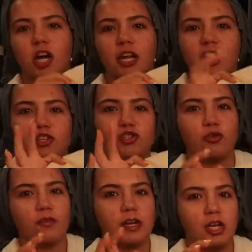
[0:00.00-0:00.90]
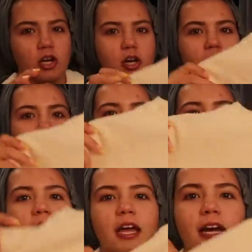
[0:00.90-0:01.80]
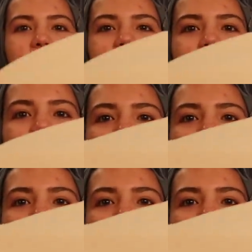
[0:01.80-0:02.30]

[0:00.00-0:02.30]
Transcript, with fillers: not like a souvenir. It gets kind of